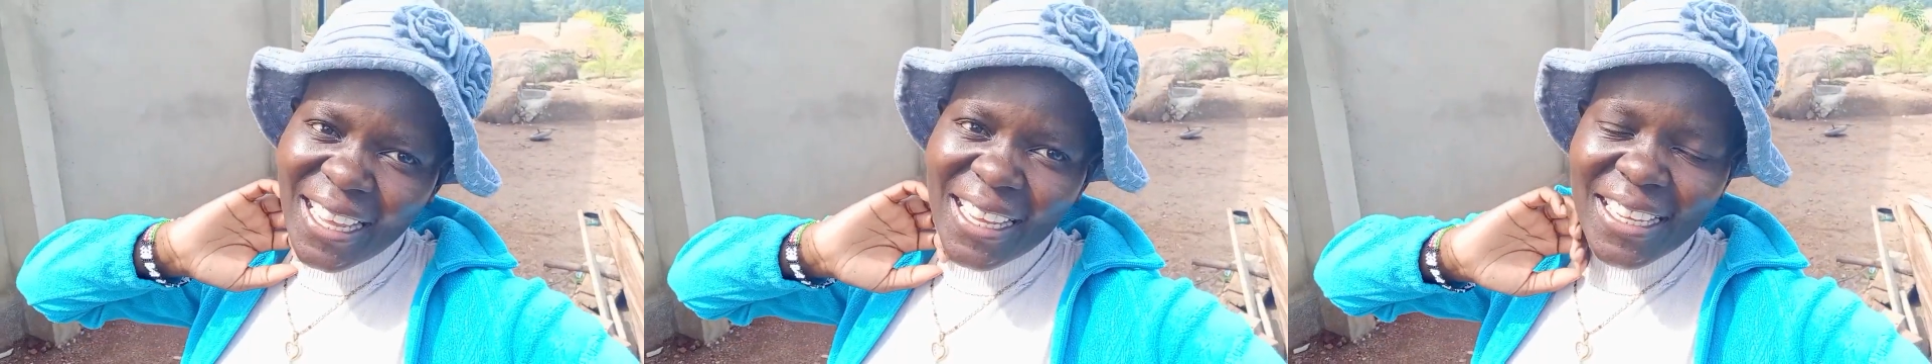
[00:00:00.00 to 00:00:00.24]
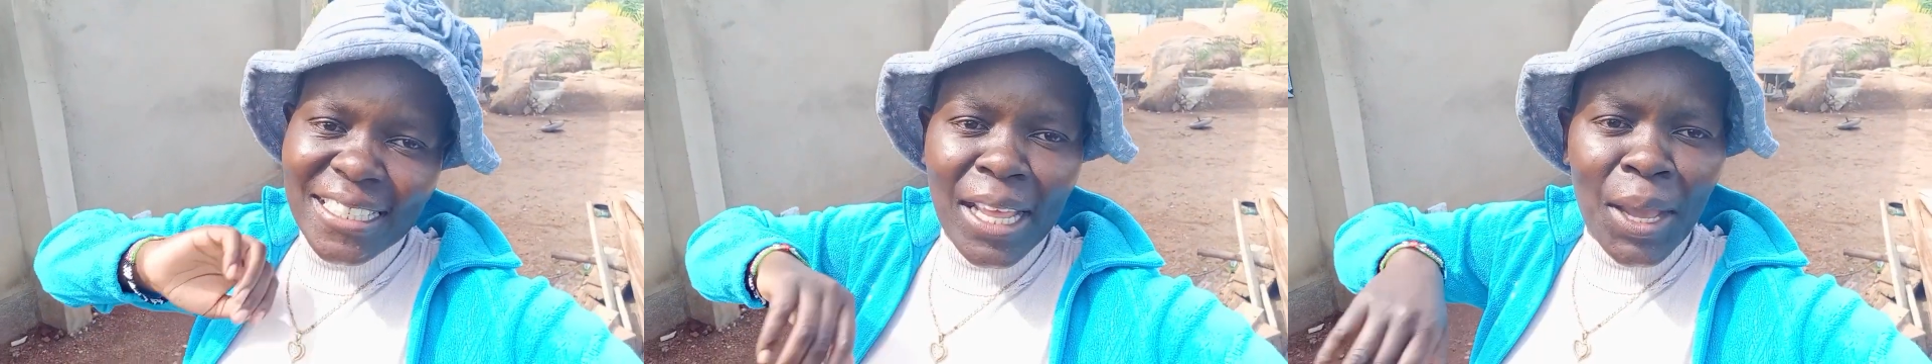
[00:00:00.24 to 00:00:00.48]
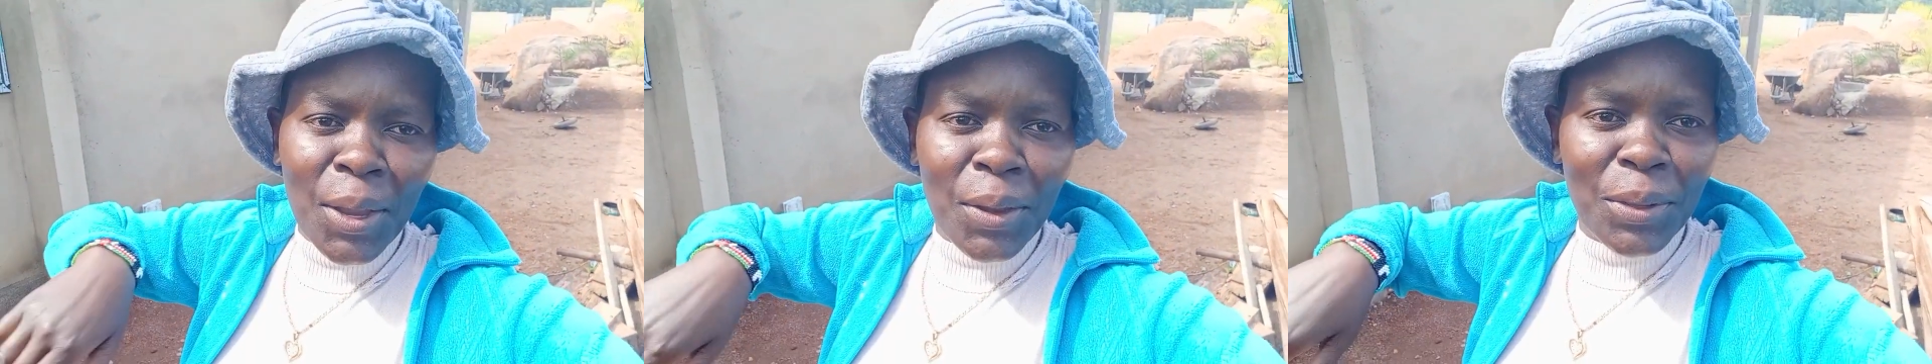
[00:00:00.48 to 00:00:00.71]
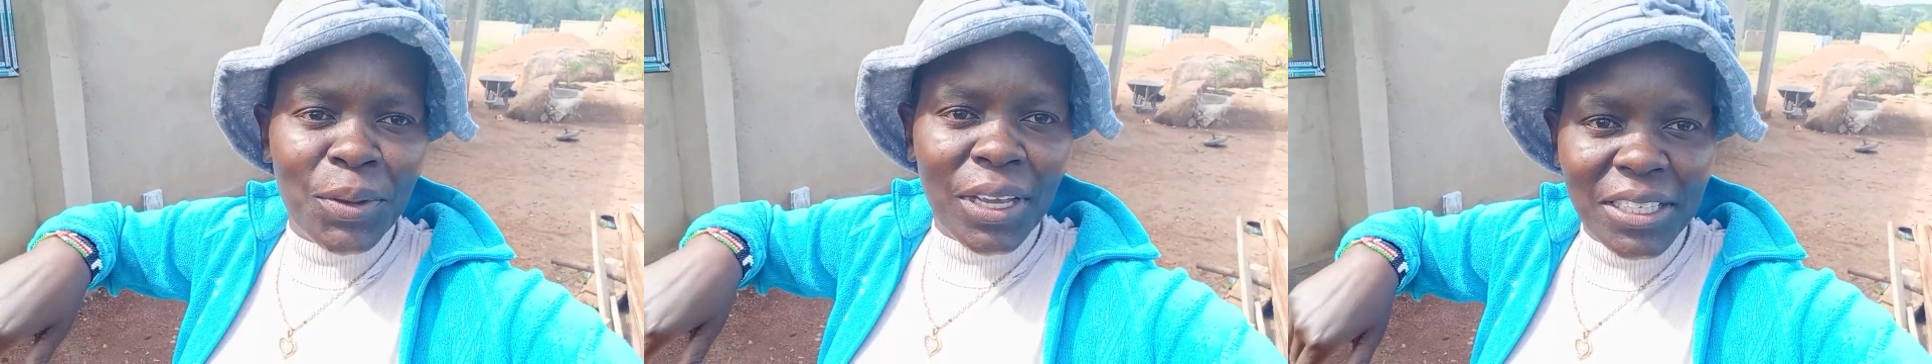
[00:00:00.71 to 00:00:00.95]
Guys, how
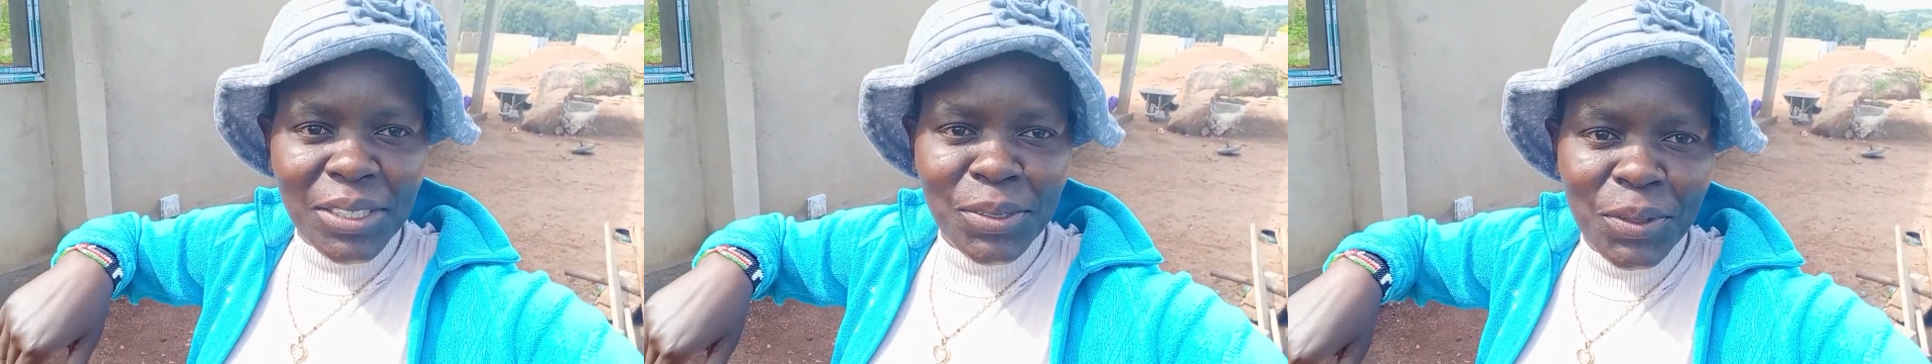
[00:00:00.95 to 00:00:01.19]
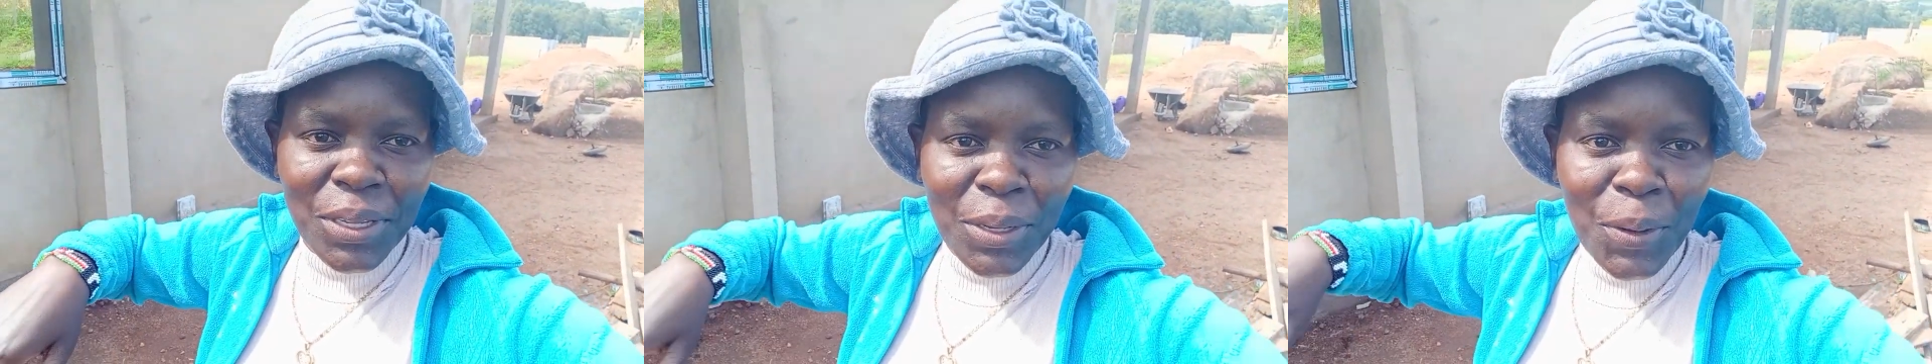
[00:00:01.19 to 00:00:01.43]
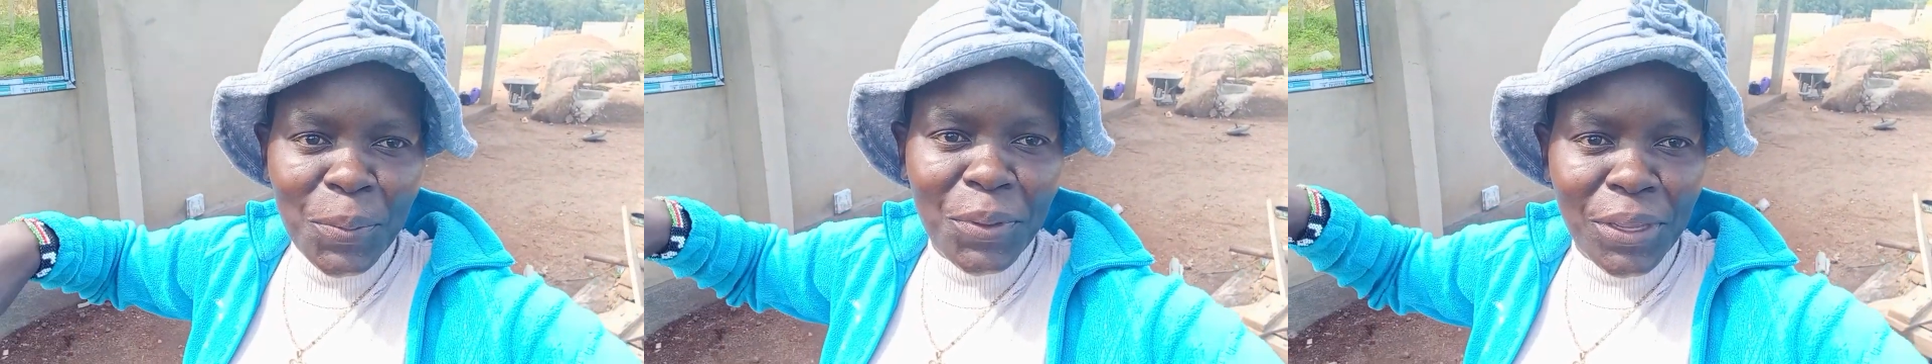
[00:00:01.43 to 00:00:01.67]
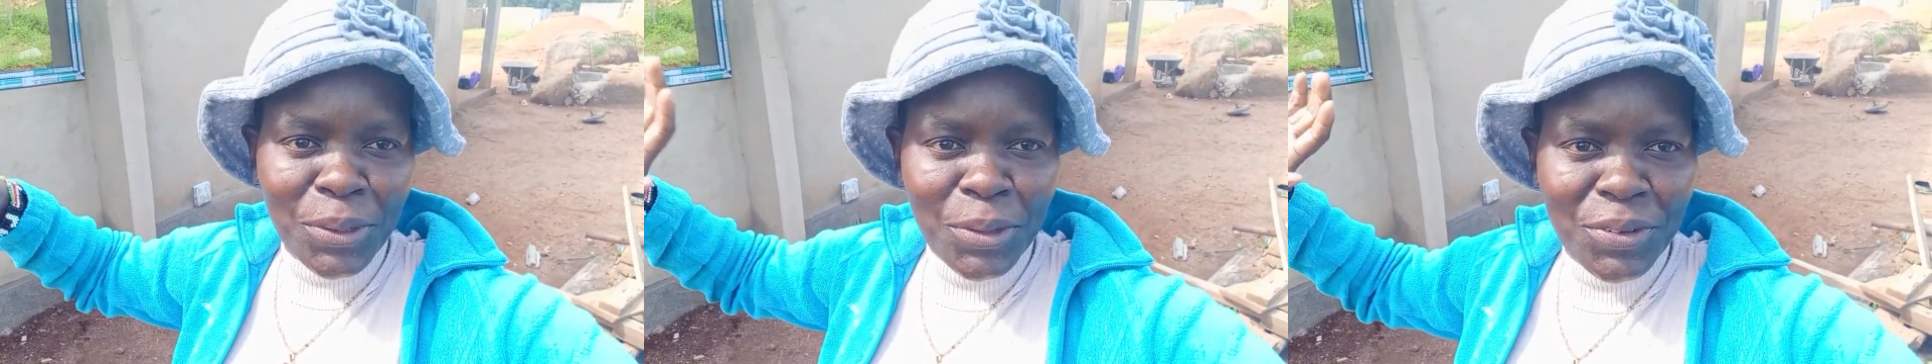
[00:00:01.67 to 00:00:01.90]
are you guys doing? Hope
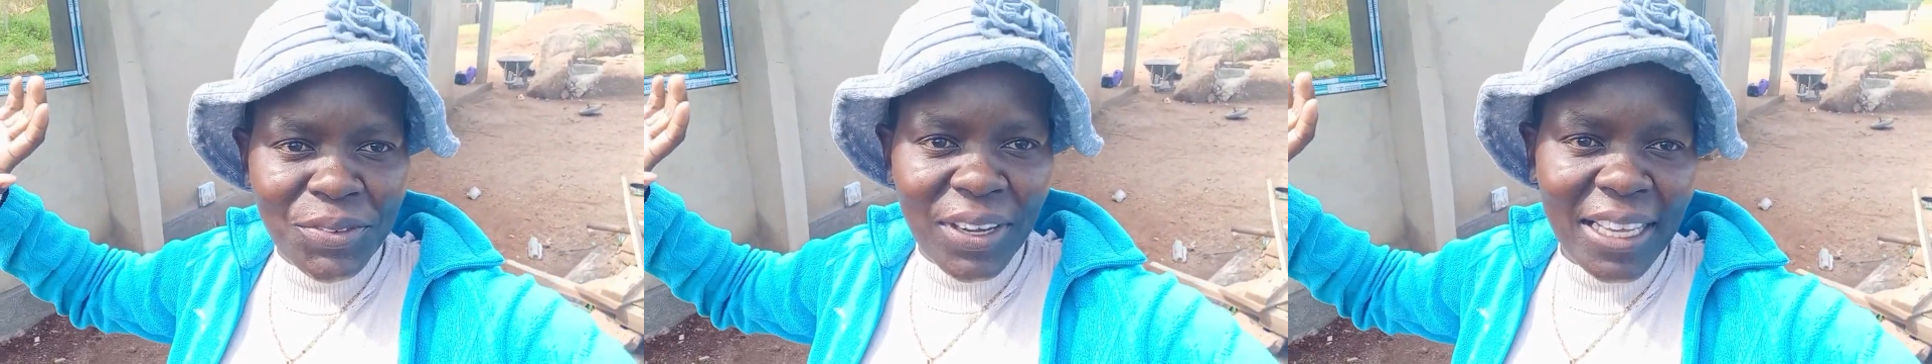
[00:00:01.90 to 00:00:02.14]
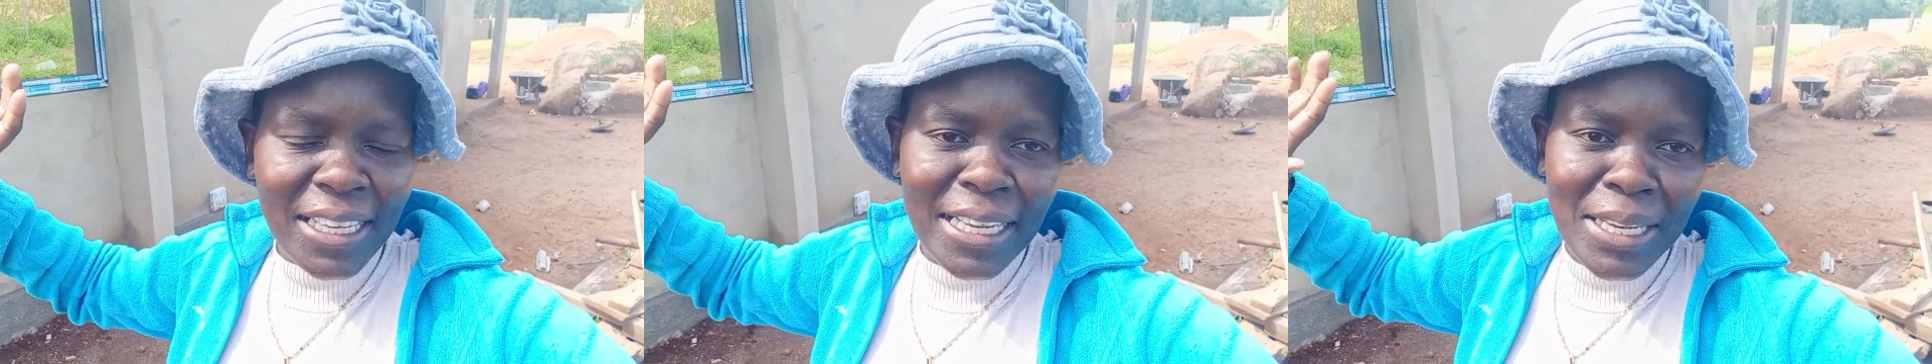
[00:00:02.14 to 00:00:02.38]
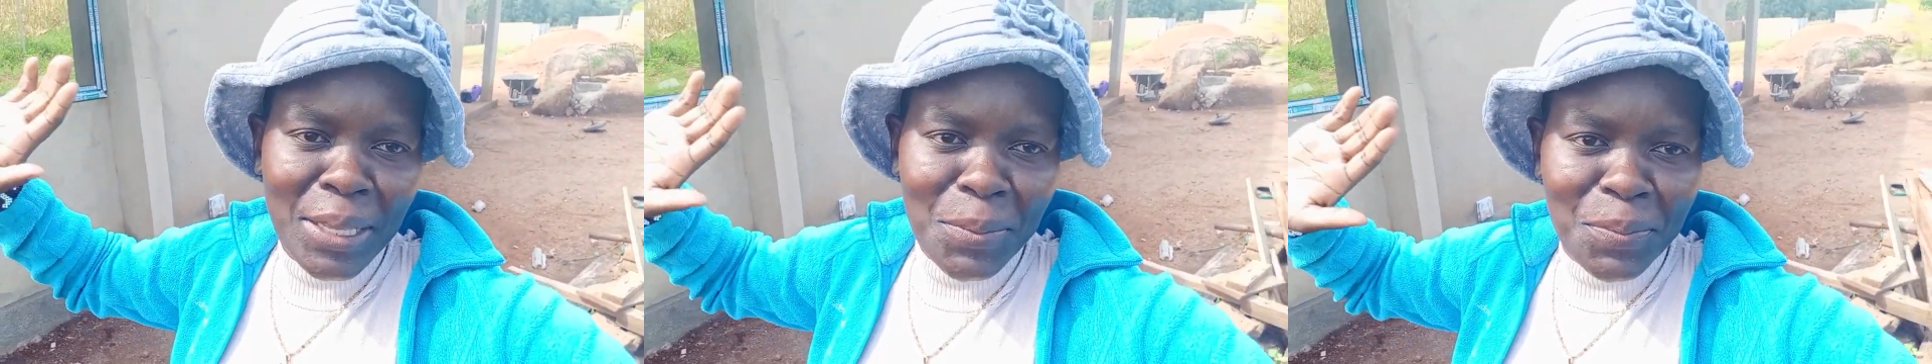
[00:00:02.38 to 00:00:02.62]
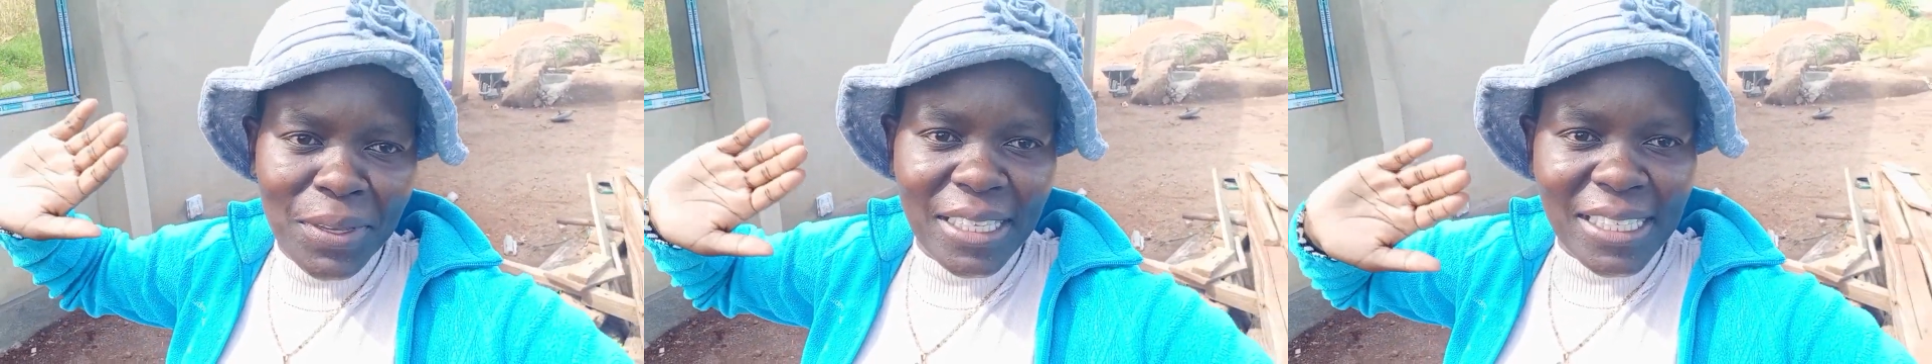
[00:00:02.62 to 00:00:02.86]
you are doing fine and
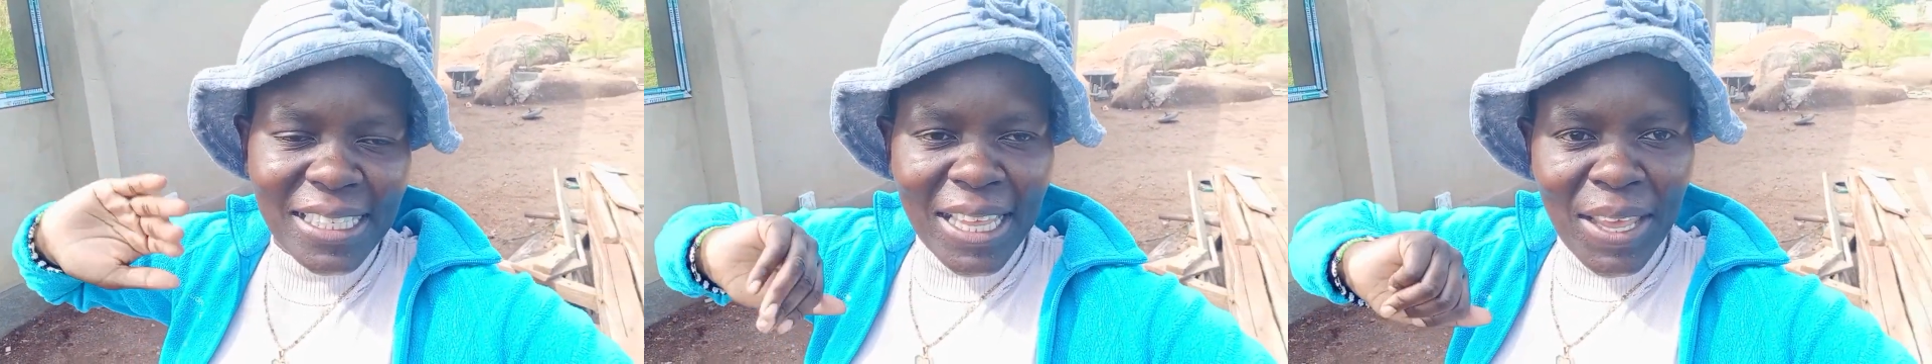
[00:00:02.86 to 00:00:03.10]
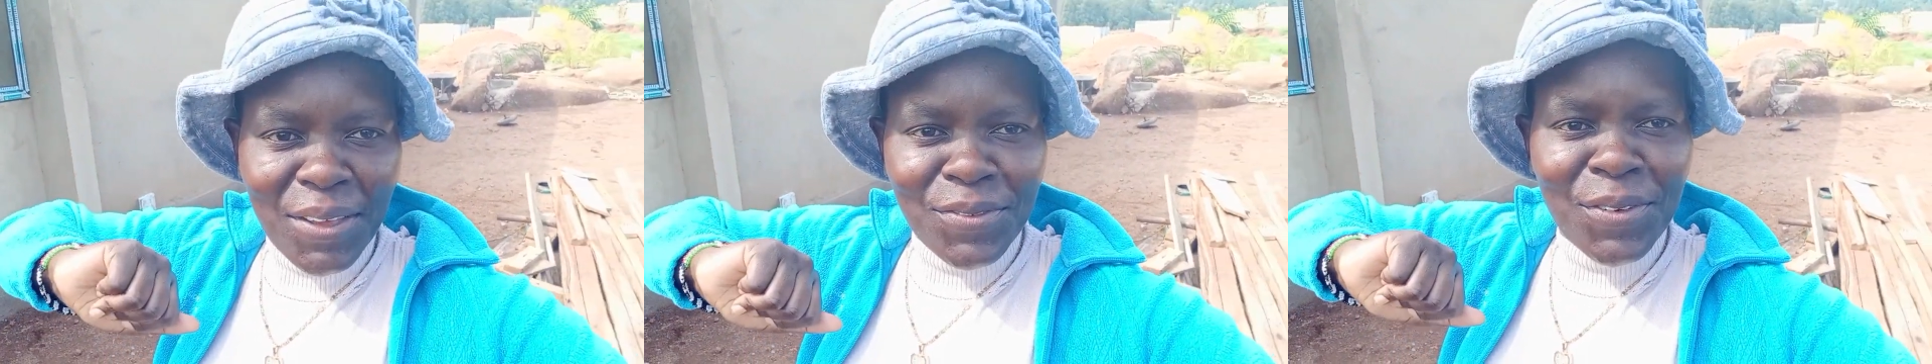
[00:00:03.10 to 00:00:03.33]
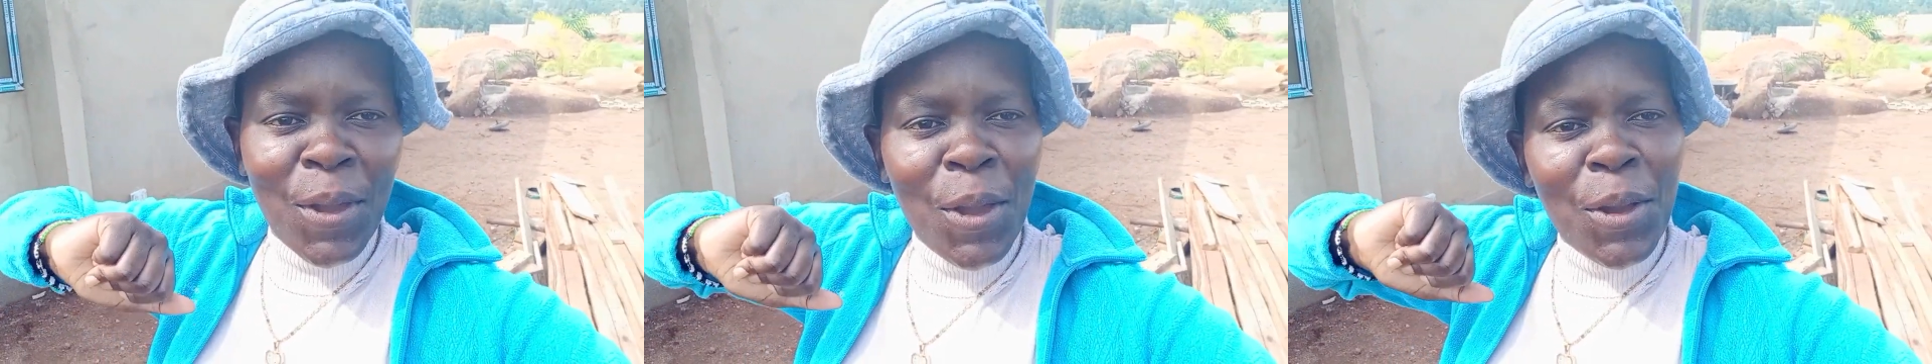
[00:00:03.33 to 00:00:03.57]
keeping safe.